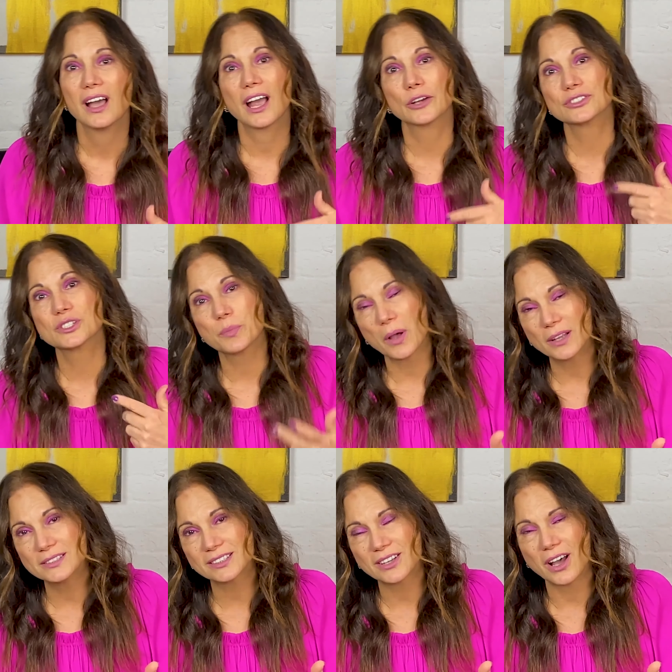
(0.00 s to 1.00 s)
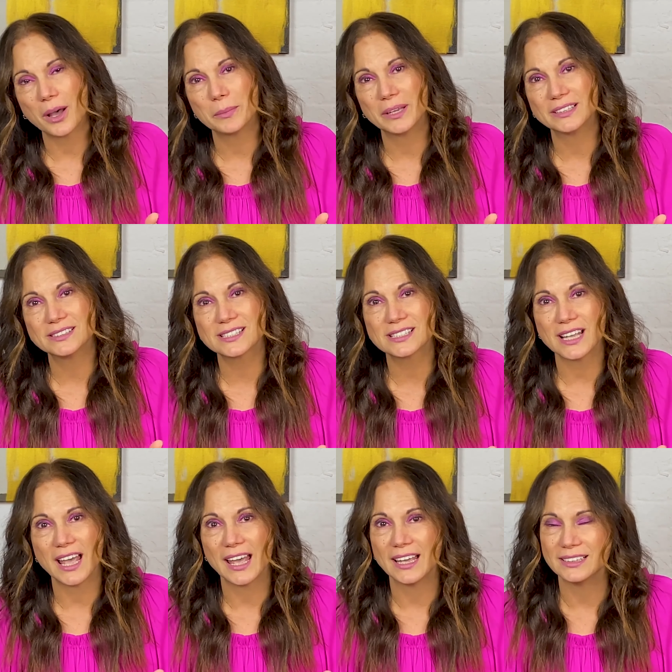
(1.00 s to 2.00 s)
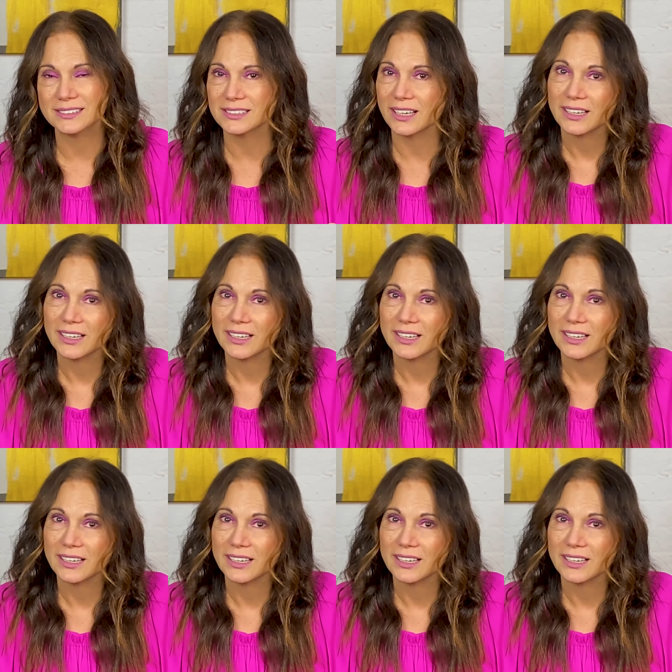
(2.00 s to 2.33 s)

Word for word: I respond to comments, and